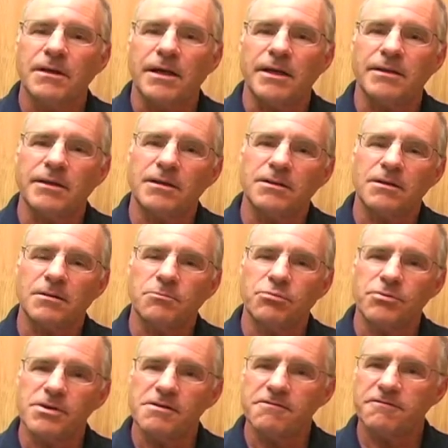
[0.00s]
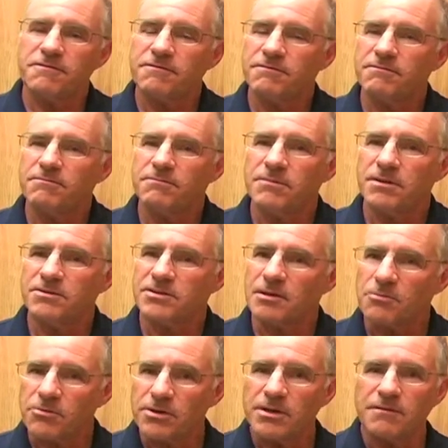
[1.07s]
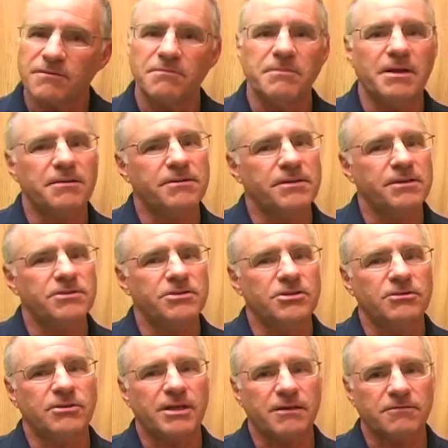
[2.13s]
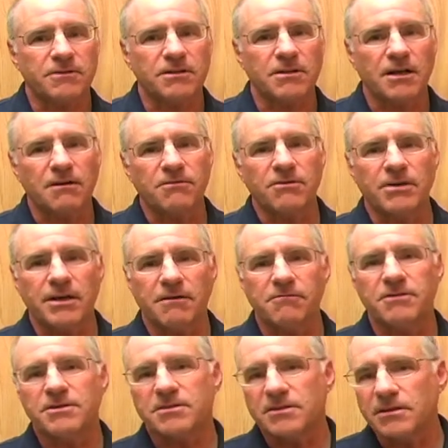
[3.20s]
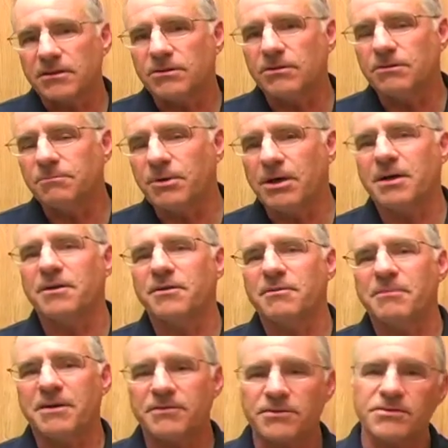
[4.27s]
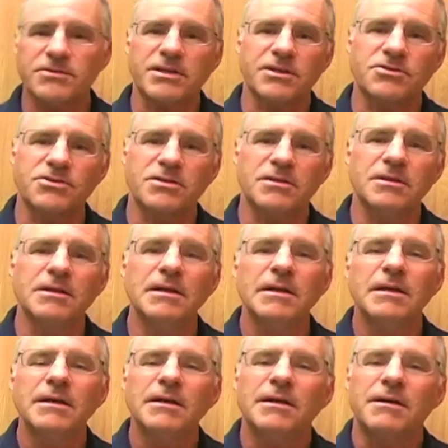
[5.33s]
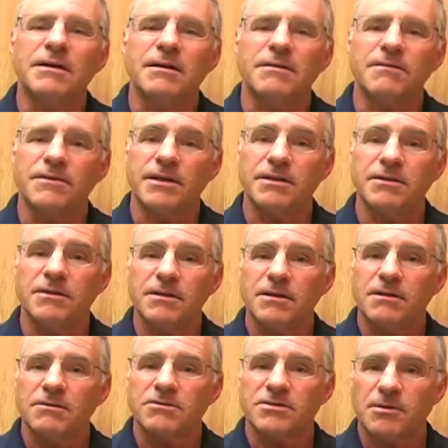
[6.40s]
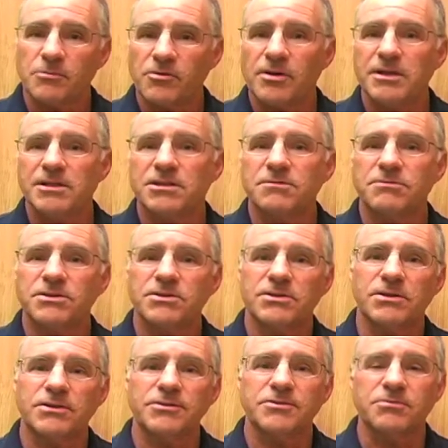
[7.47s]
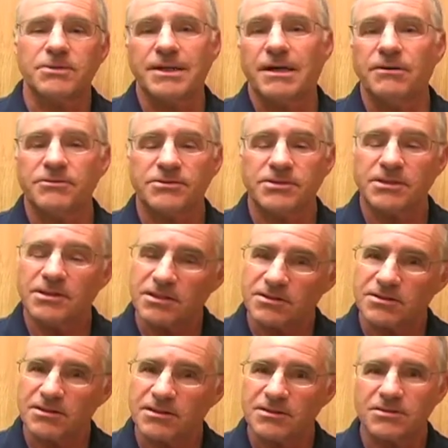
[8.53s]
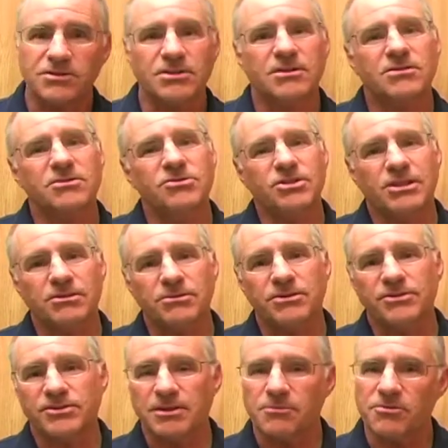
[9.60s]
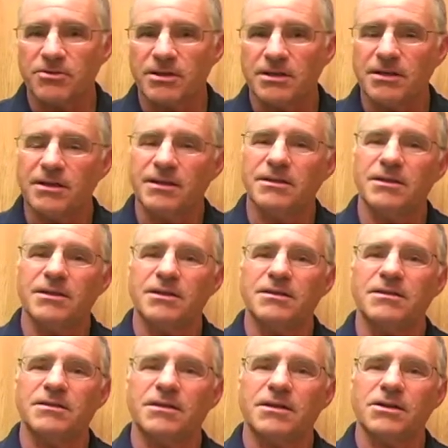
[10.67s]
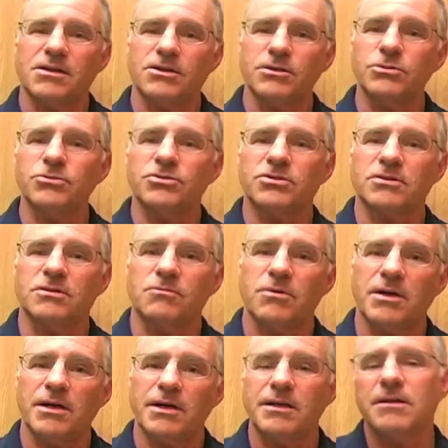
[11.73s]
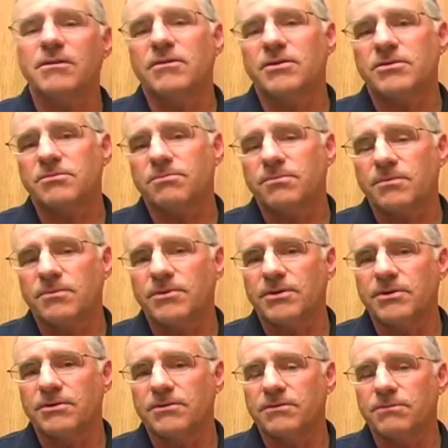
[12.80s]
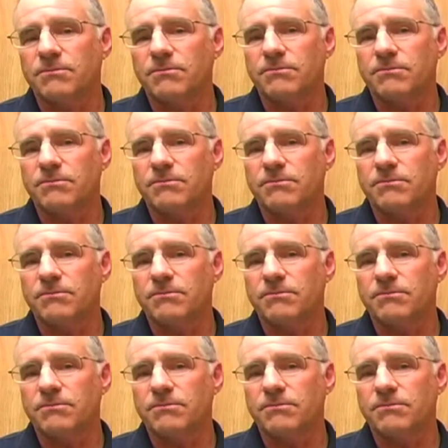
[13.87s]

And then a brief summary of the methods. You don't have to cover every single part of the method section. Then summarize the results without statistics, just general summary, and then a conclusion on why the